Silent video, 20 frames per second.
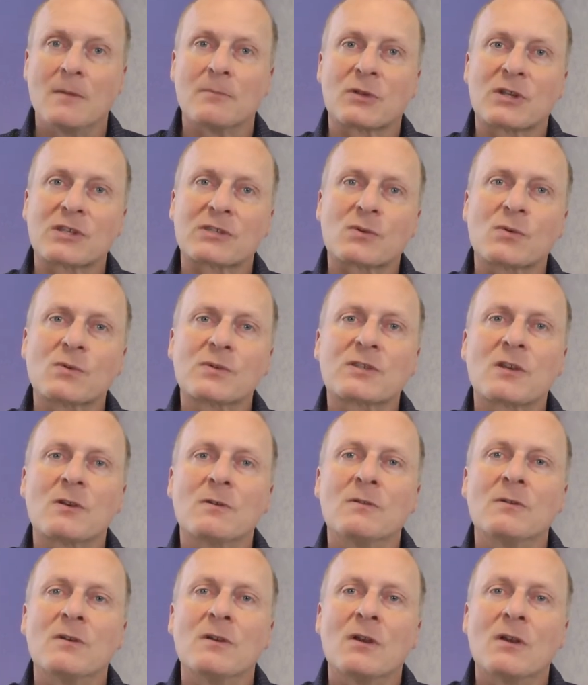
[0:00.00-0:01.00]
But it's
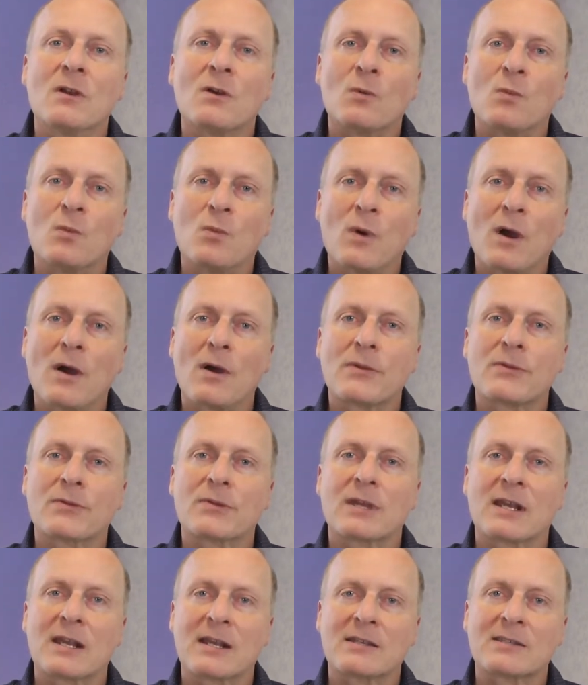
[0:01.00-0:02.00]
also
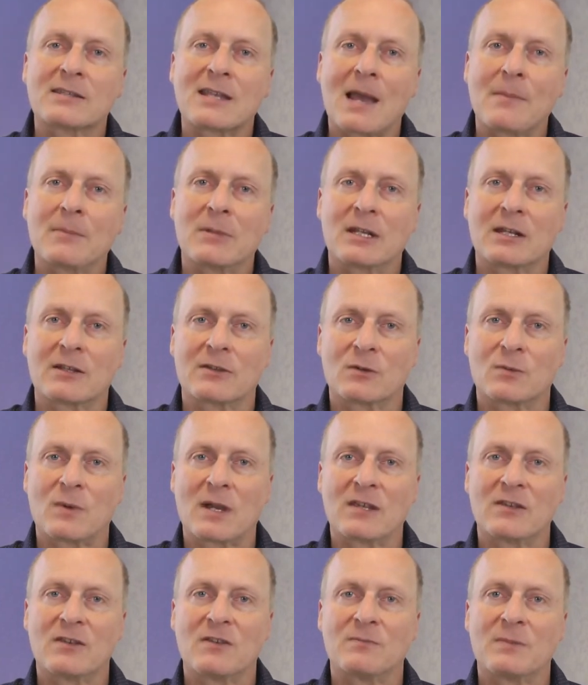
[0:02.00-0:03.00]
worth examining the
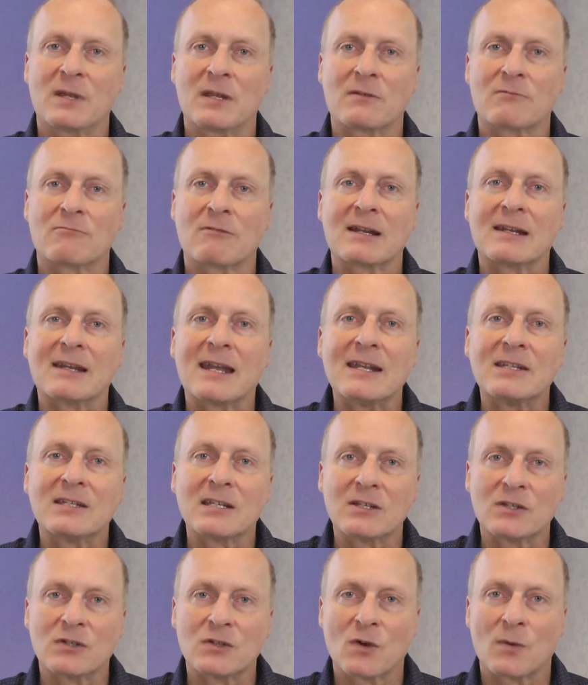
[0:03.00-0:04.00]
way you've been
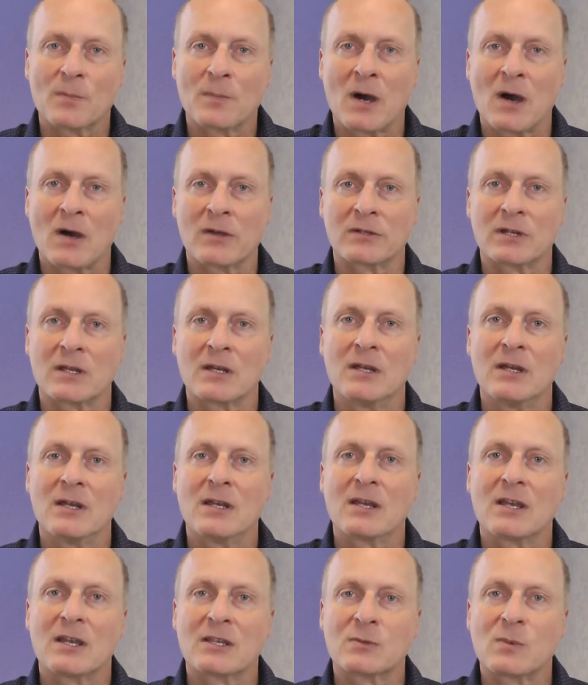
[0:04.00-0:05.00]
relating to your partner
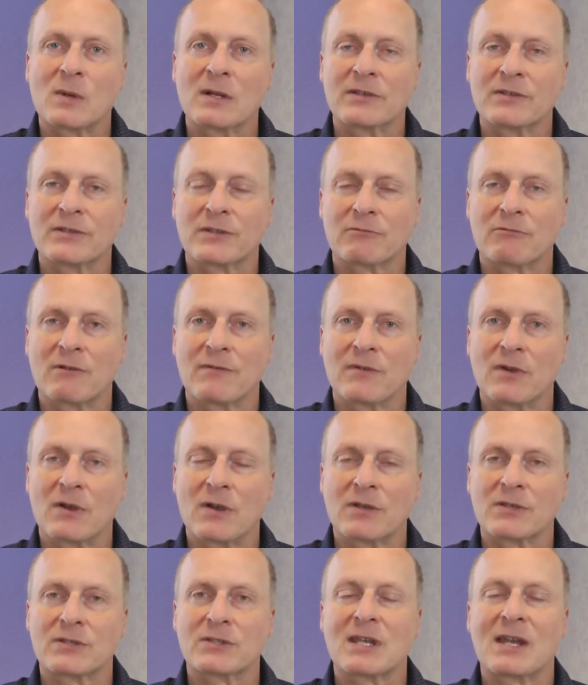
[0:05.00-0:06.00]
as well as the
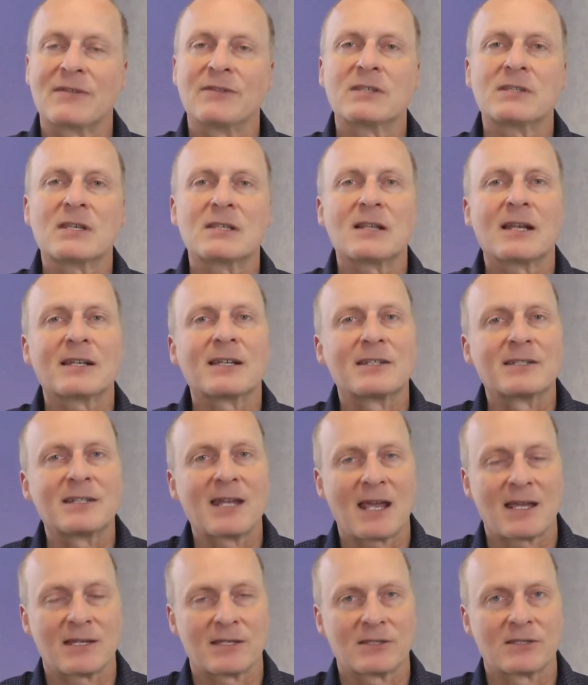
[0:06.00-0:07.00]
reverse. And this is like a
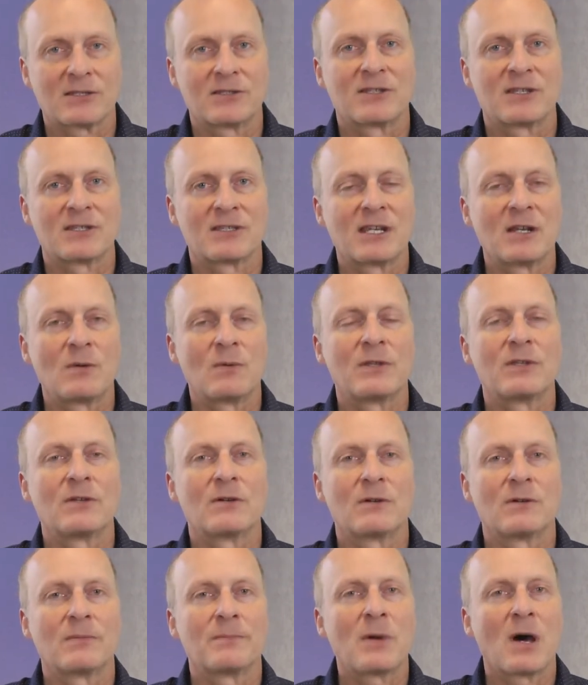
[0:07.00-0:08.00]
test to see whether
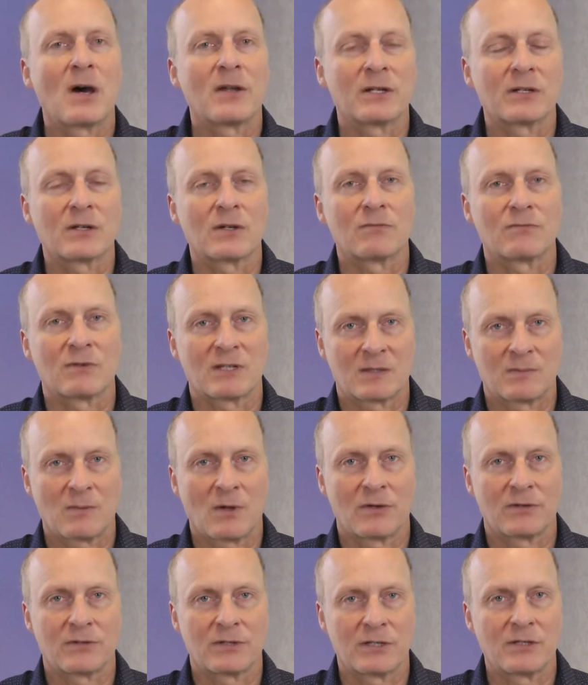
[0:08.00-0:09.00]
your partner can
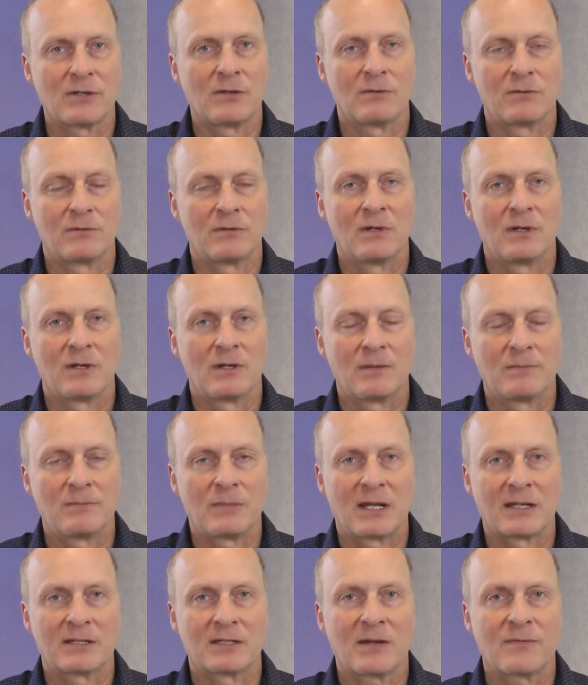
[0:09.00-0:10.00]
respond to you
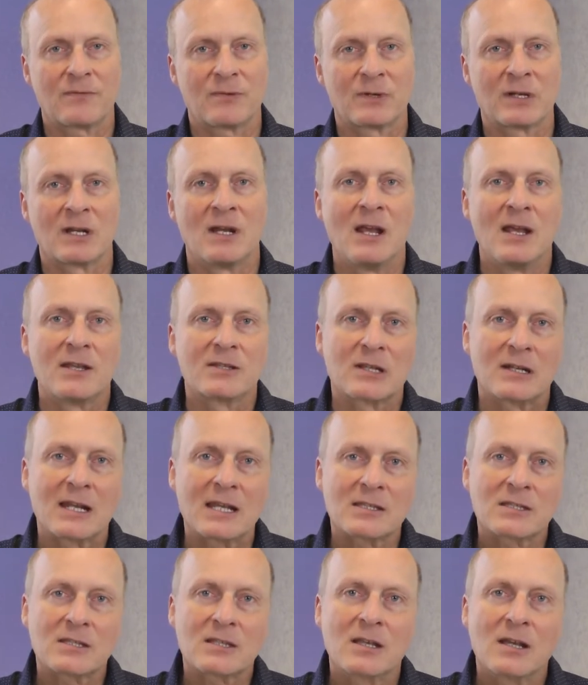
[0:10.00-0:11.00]
being different. So
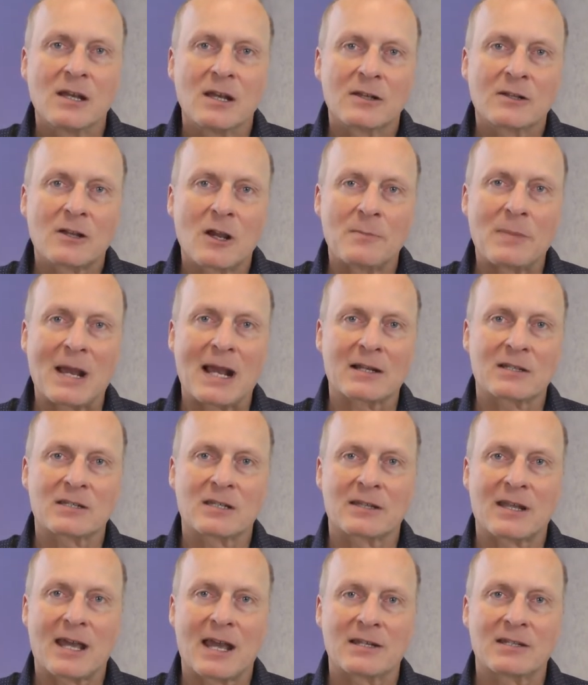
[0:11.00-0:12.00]
let's go back
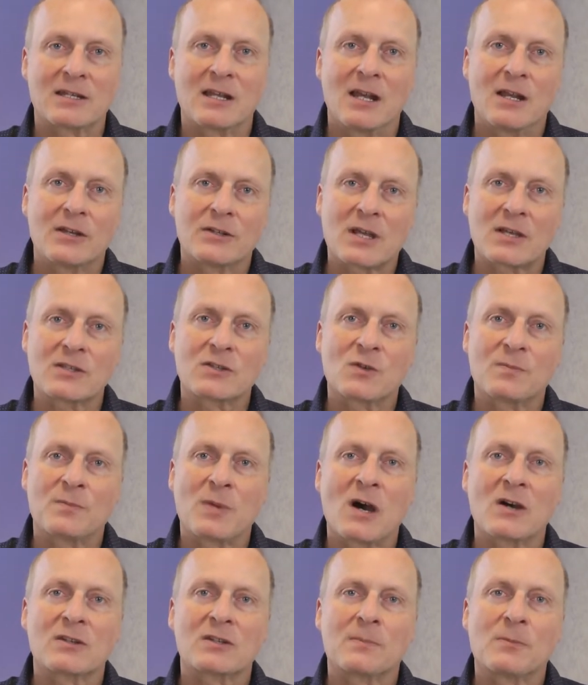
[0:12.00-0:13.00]
to that. Does your
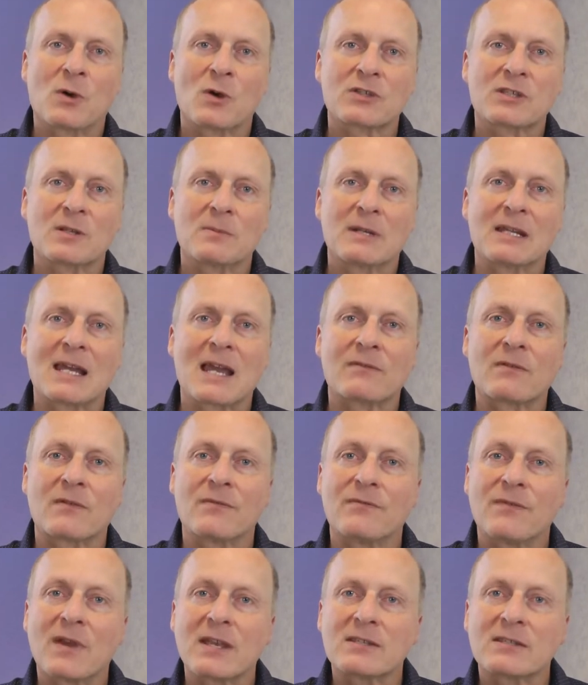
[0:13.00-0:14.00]
partner possibly have a
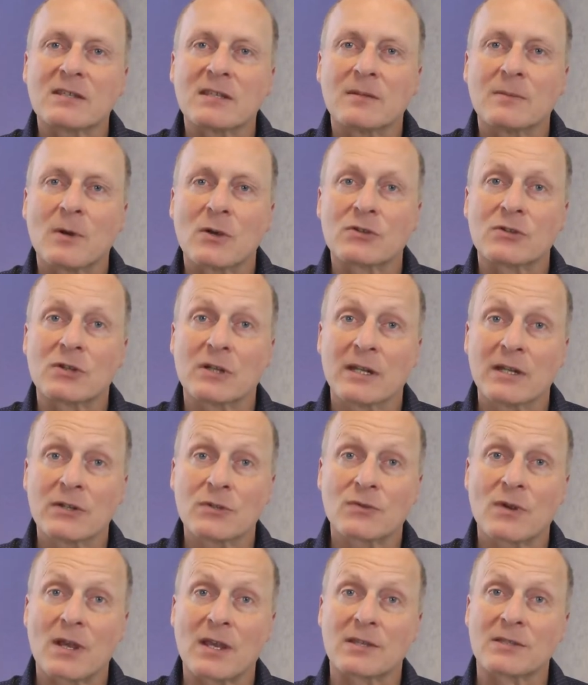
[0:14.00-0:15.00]
vested emotional
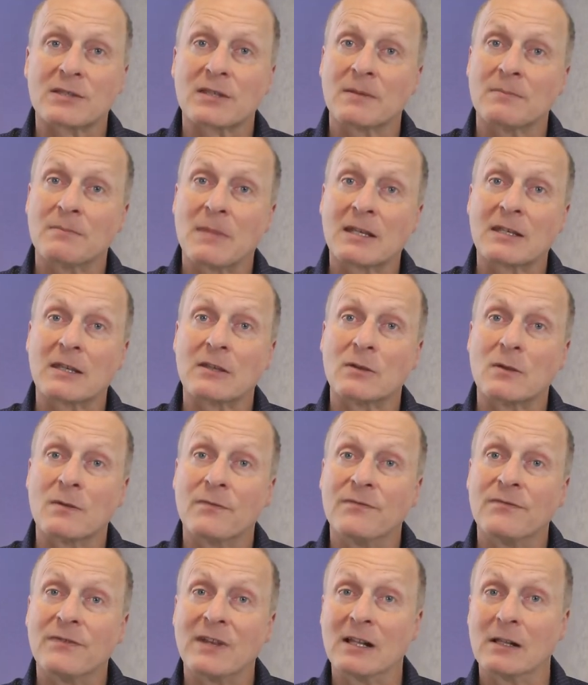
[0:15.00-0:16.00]
interest in making you
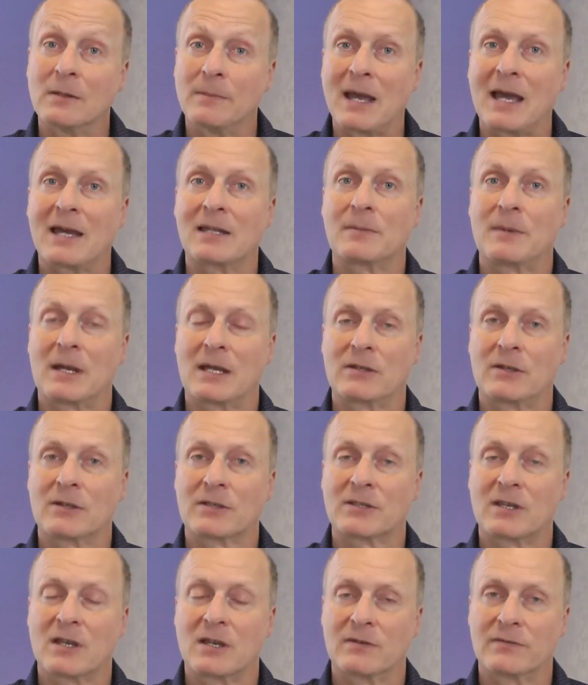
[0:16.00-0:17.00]
feel bad about
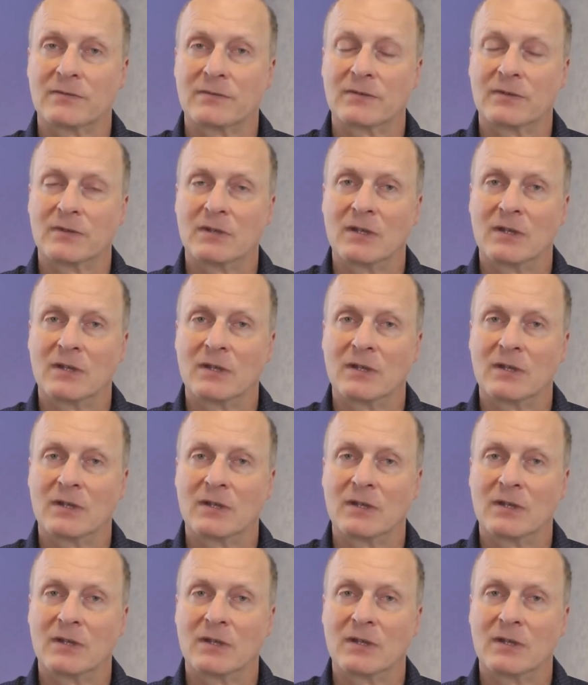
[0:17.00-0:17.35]
yourself?